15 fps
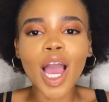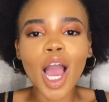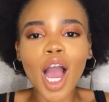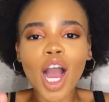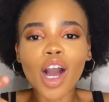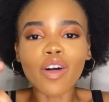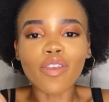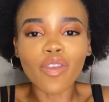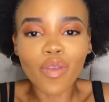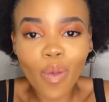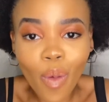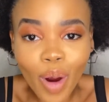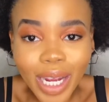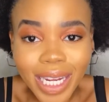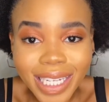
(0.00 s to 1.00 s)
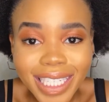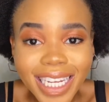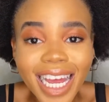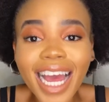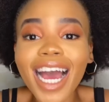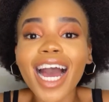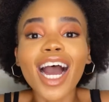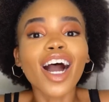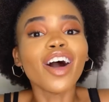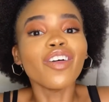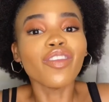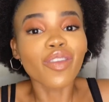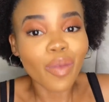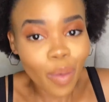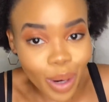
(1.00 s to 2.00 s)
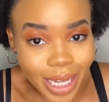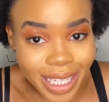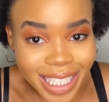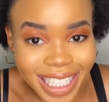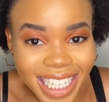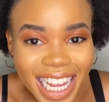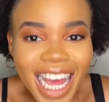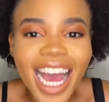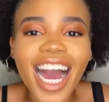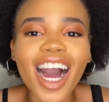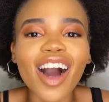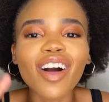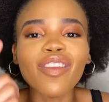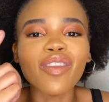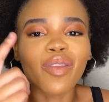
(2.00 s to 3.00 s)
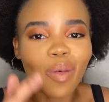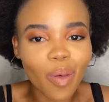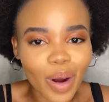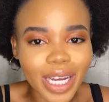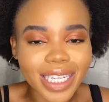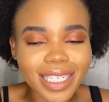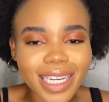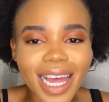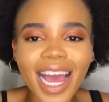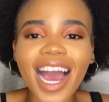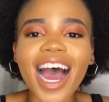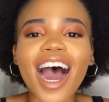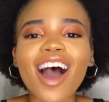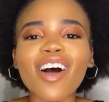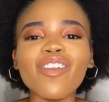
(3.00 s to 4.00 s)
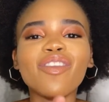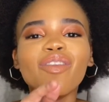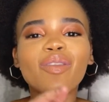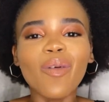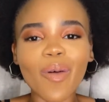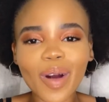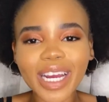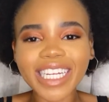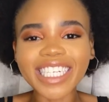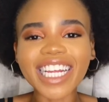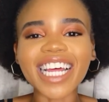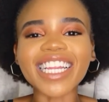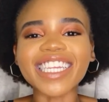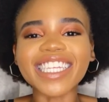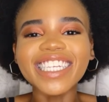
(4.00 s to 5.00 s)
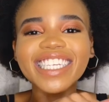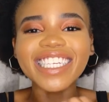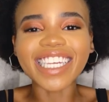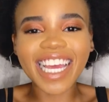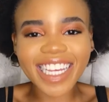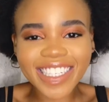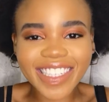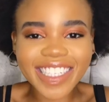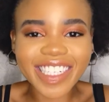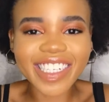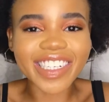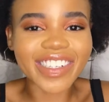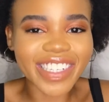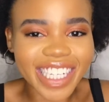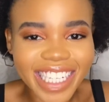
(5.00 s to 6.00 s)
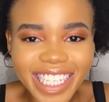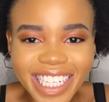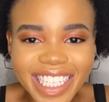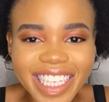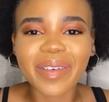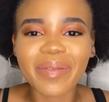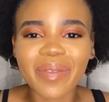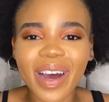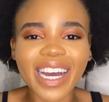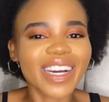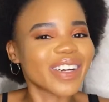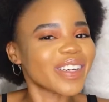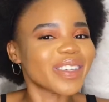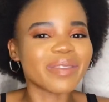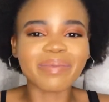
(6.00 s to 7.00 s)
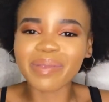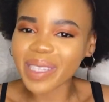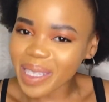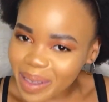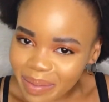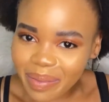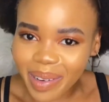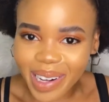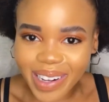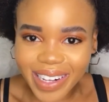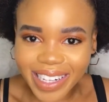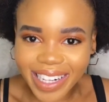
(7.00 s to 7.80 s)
avoid, avoid, avoid, avoid the next ingredient, my good people.